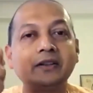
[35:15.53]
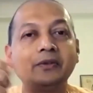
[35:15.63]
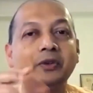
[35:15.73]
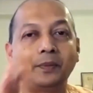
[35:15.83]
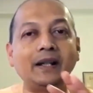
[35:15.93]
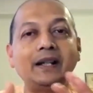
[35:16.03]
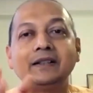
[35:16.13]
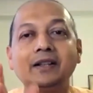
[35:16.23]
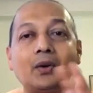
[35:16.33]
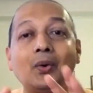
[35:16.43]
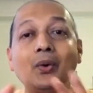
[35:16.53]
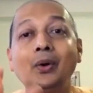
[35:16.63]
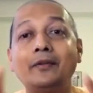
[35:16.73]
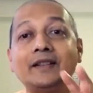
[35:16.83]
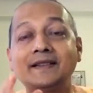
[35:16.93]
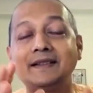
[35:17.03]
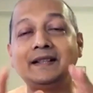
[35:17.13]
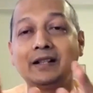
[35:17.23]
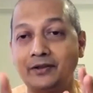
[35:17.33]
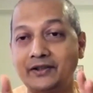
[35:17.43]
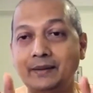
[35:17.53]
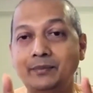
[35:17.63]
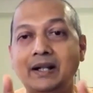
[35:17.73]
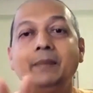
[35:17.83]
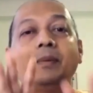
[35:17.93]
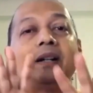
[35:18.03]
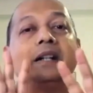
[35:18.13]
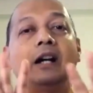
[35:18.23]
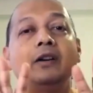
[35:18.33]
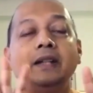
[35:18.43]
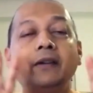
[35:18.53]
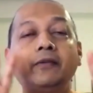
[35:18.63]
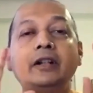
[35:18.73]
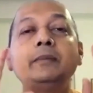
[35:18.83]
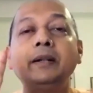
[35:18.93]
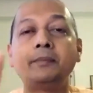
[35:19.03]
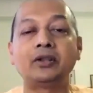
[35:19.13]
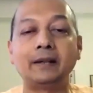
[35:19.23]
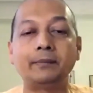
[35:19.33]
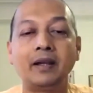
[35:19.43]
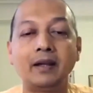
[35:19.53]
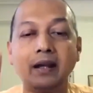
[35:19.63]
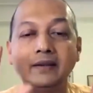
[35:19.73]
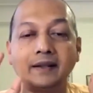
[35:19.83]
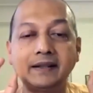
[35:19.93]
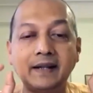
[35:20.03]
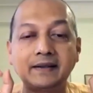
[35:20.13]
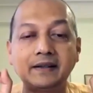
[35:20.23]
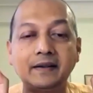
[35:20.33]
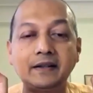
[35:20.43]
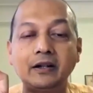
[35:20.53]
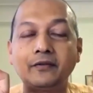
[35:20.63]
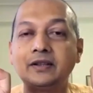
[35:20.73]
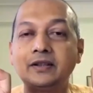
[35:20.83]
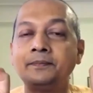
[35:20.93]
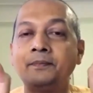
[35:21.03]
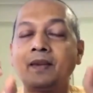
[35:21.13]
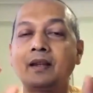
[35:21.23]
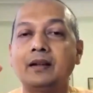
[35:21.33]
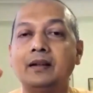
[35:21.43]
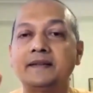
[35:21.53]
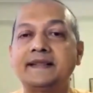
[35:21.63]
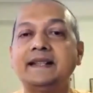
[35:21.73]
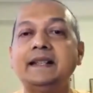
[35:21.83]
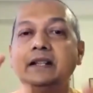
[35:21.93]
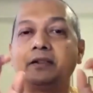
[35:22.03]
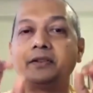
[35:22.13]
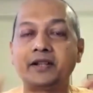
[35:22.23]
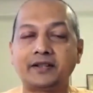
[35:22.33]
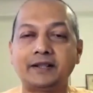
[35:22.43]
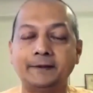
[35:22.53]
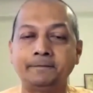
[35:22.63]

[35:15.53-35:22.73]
which played the role of the seer for some time, but now we have firmly put them in the category of the seen or drashta.